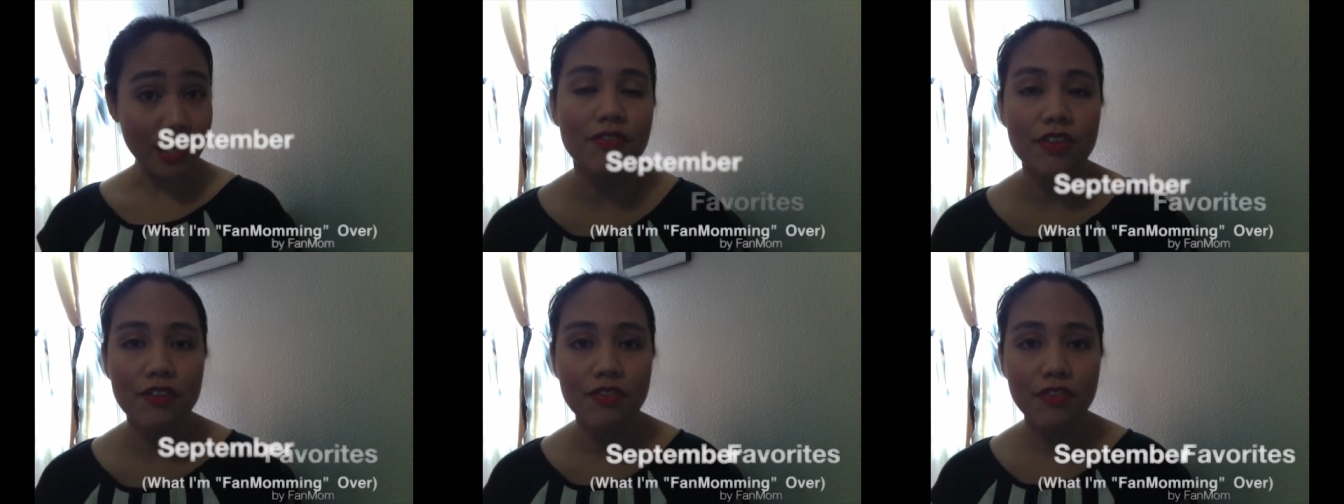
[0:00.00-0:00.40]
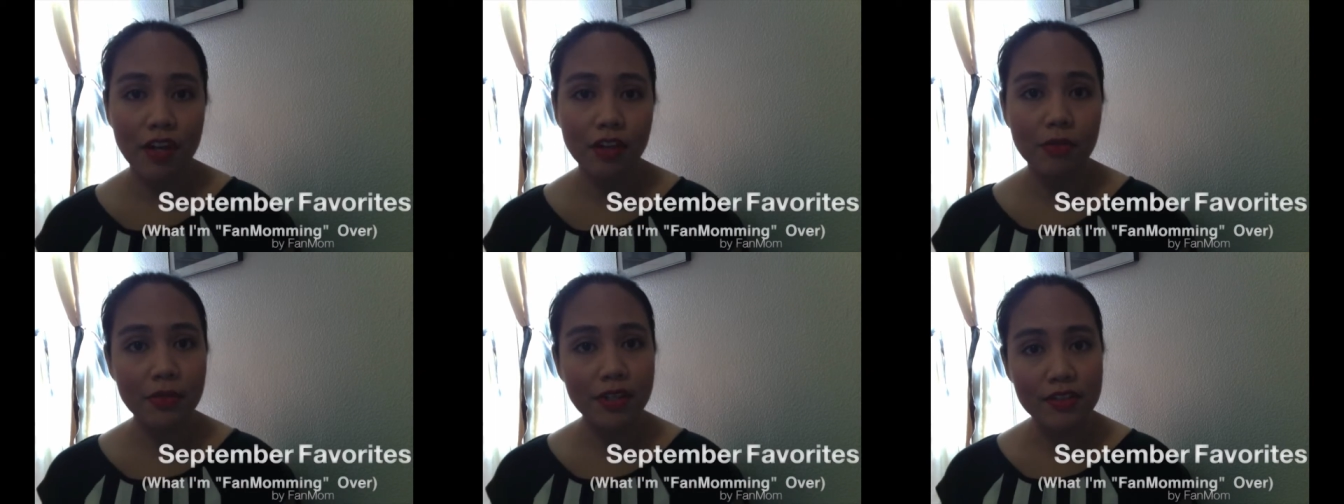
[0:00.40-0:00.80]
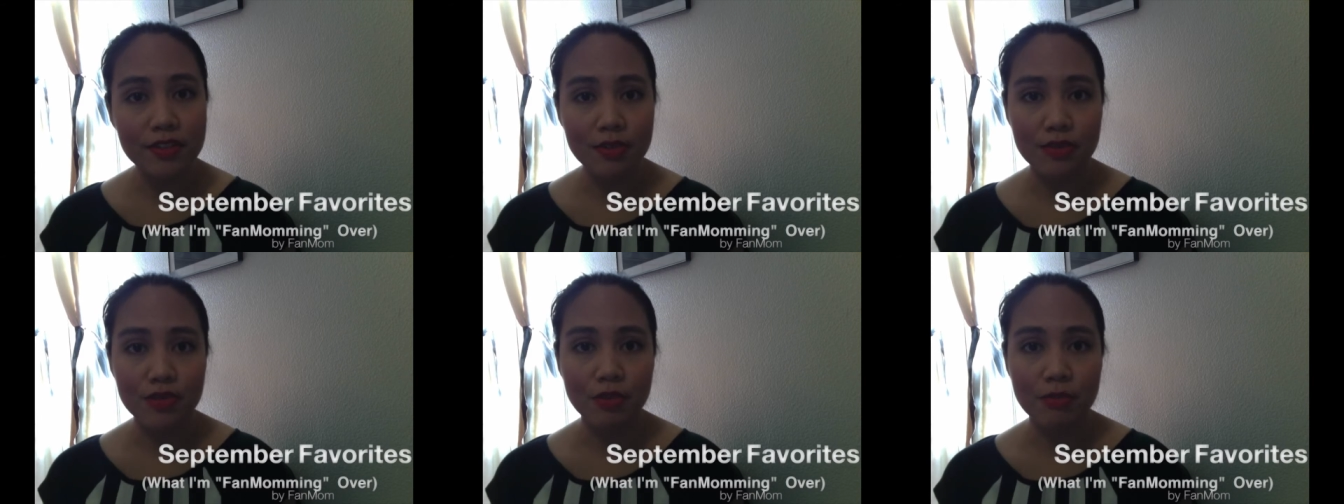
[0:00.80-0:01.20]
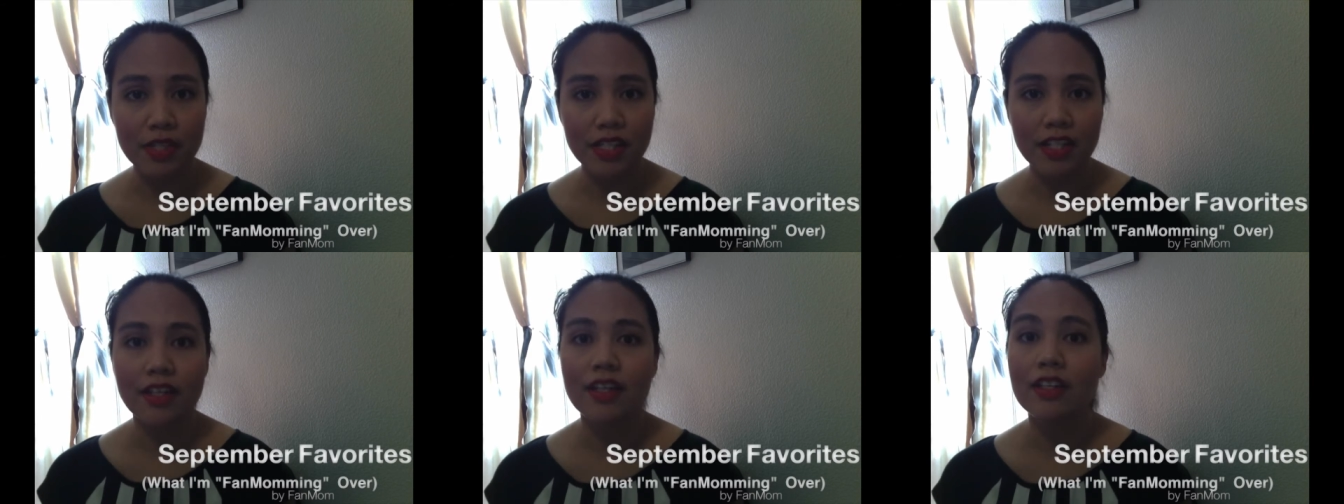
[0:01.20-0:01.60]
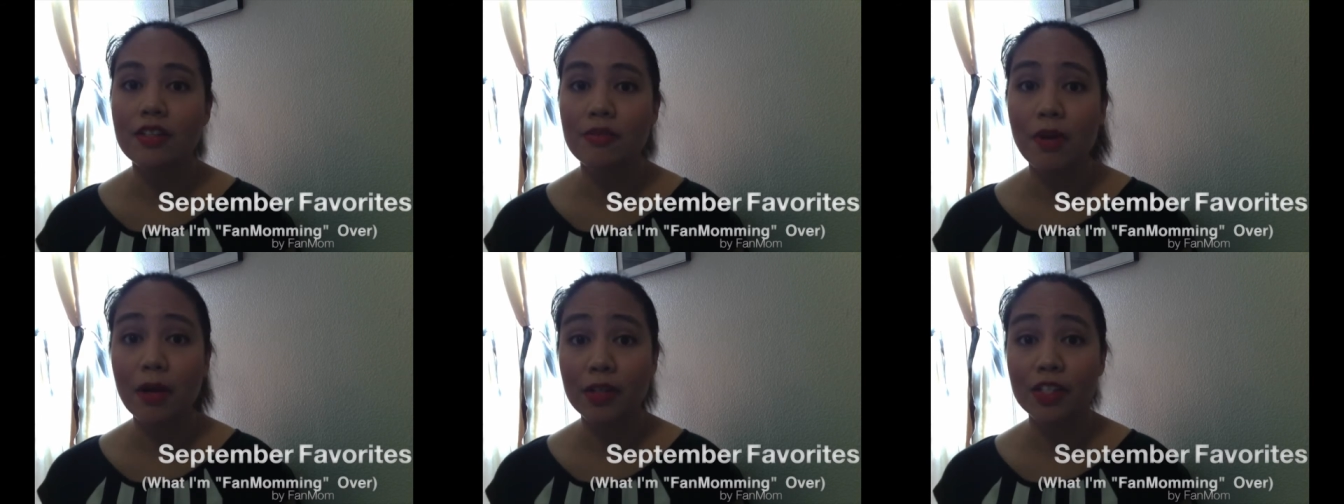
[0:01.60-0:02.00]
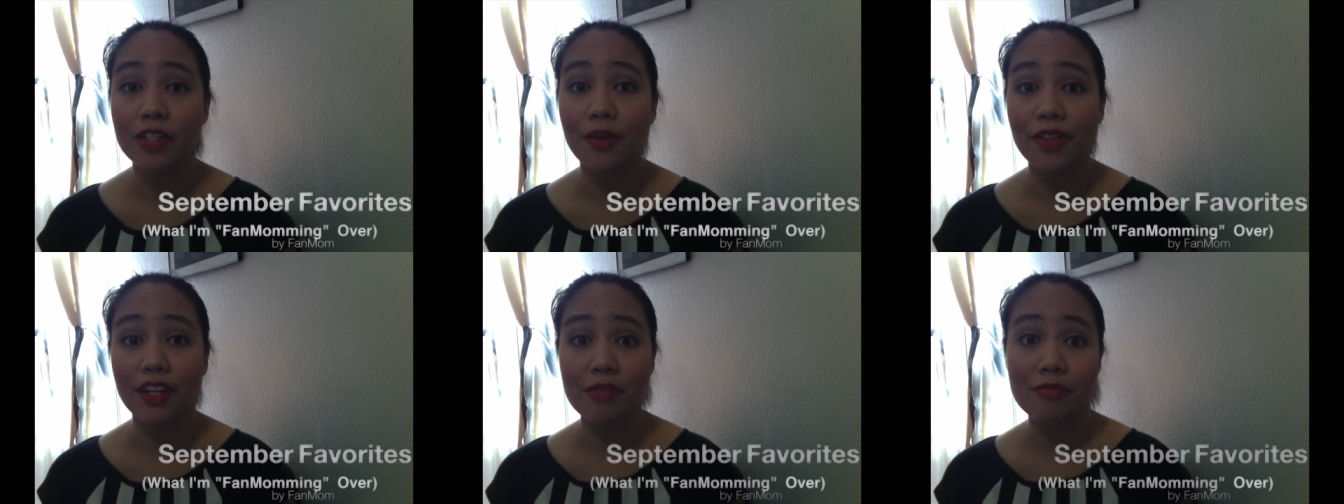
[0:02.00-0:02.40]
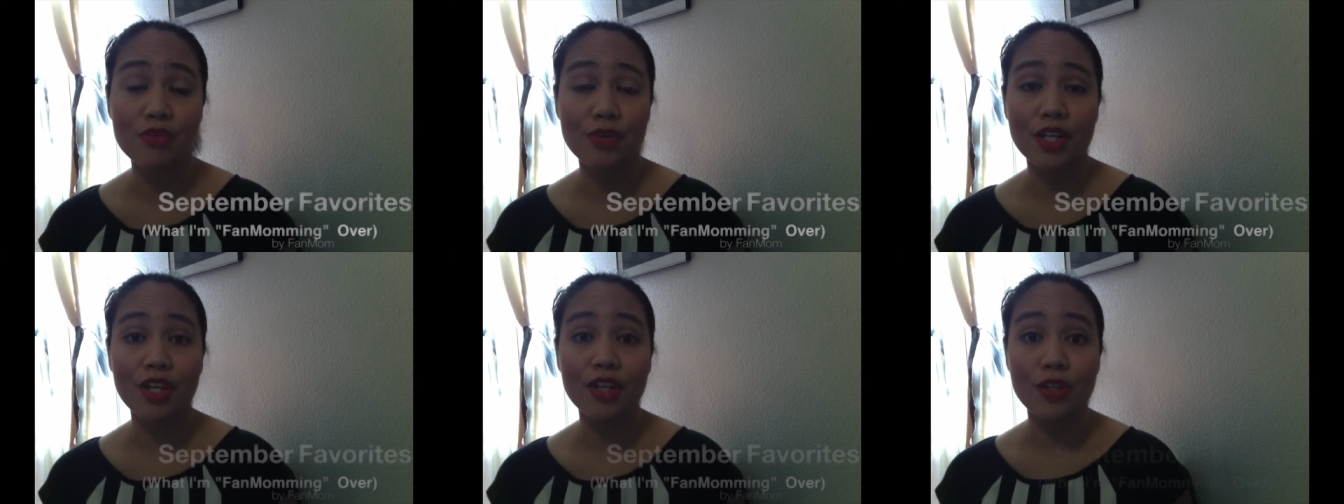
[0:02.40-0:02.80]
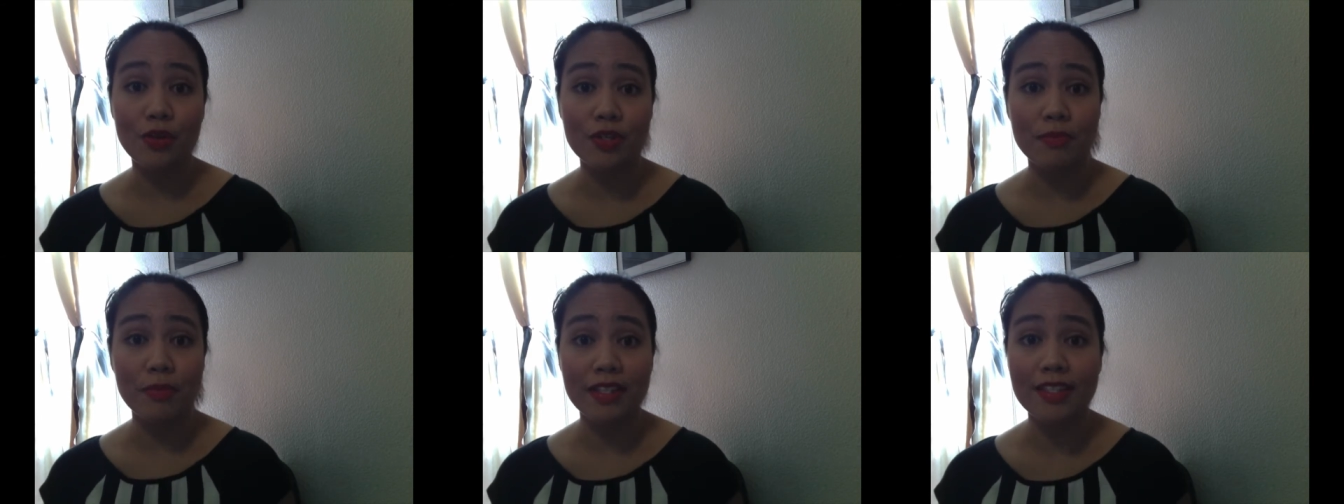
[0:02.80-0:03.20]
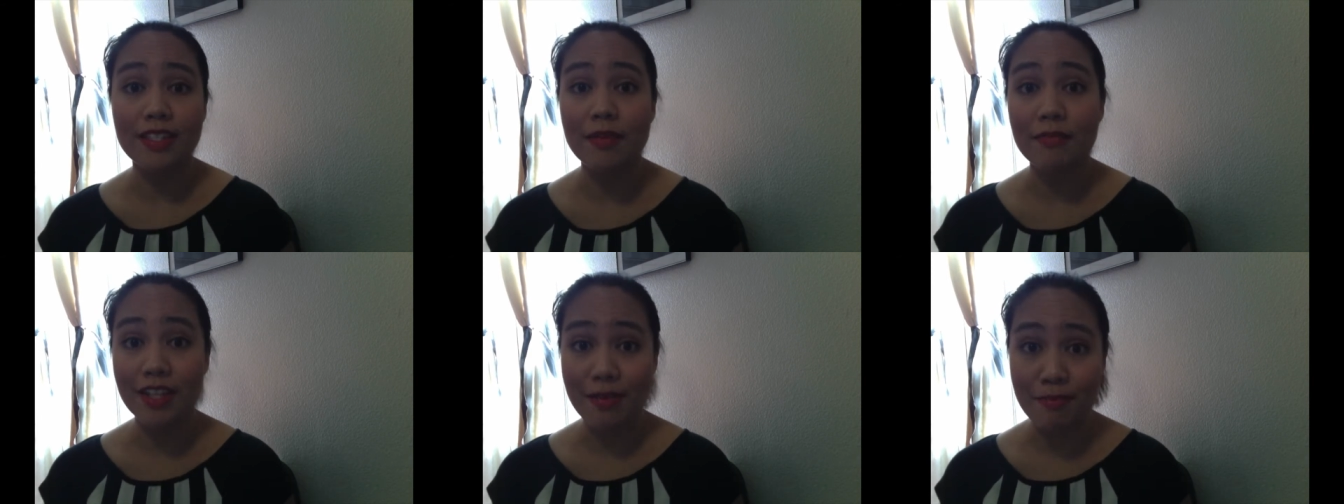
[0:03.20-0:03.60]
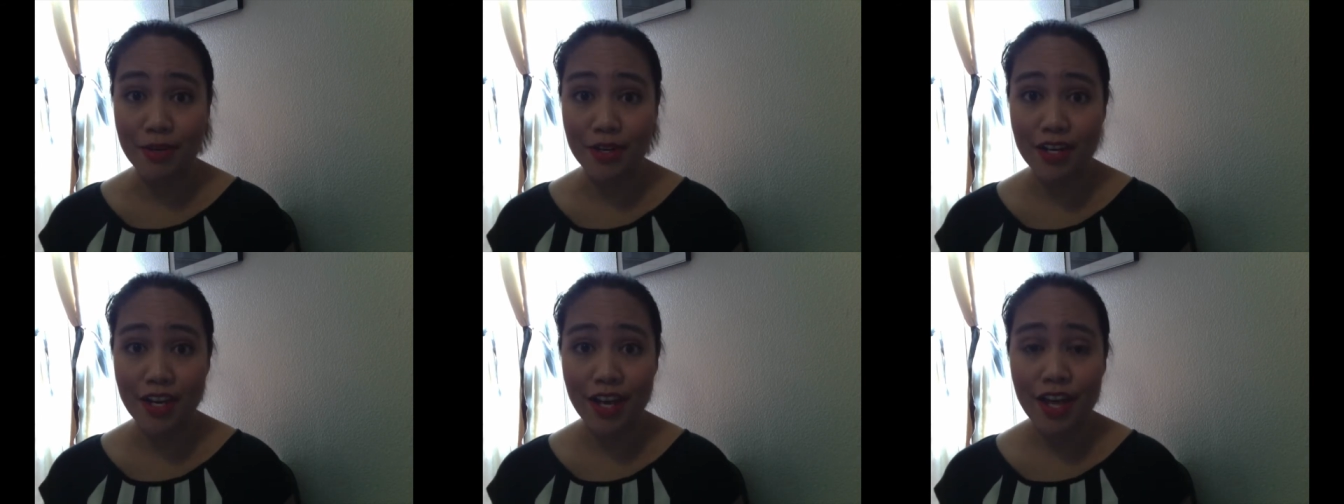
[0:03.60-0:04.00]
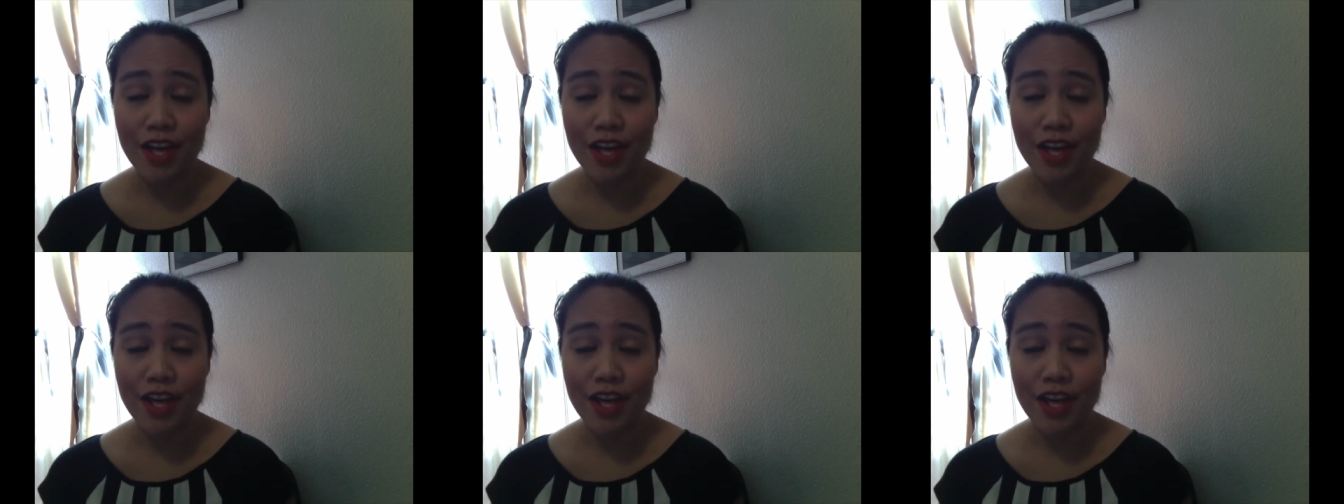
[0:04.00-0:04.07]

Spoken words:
If you follow me on social media, you probably know that I'm doing a no spend September.